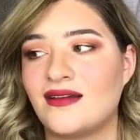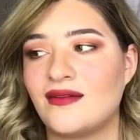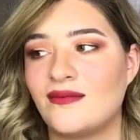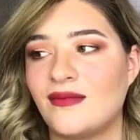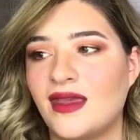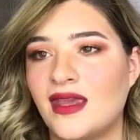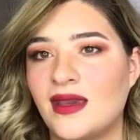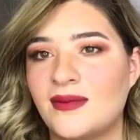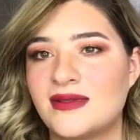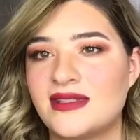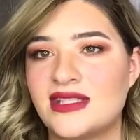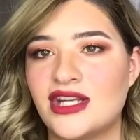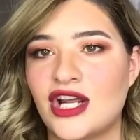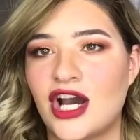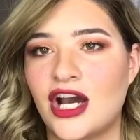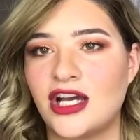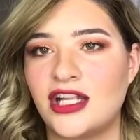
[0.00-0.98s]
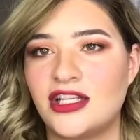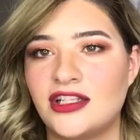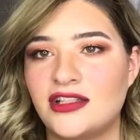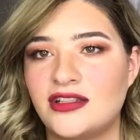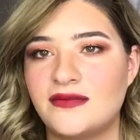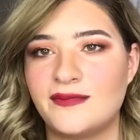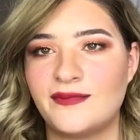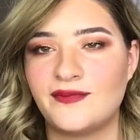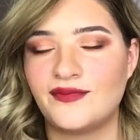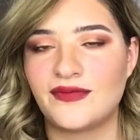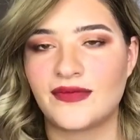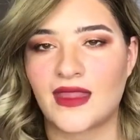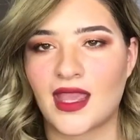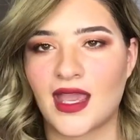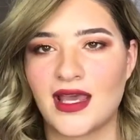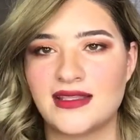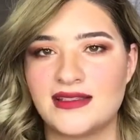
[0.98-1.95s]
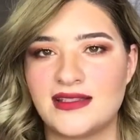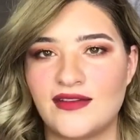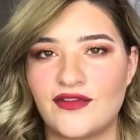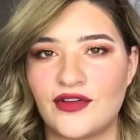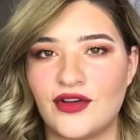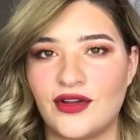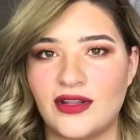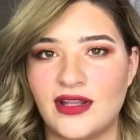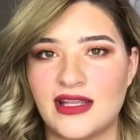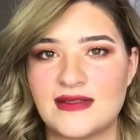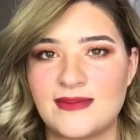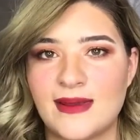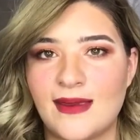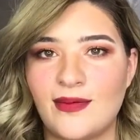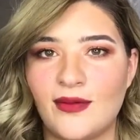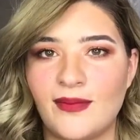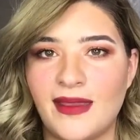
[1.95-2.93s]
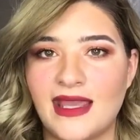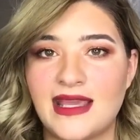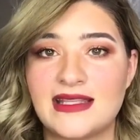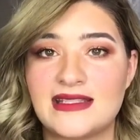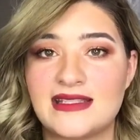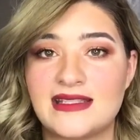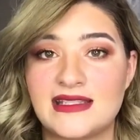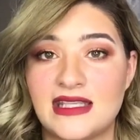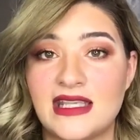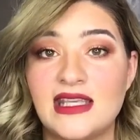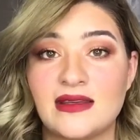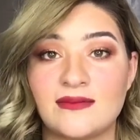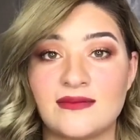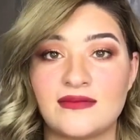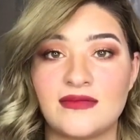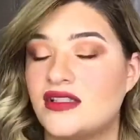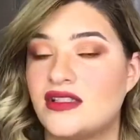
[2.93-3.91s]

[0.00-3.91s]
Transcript: Makeup is not as difficult as people make it seem.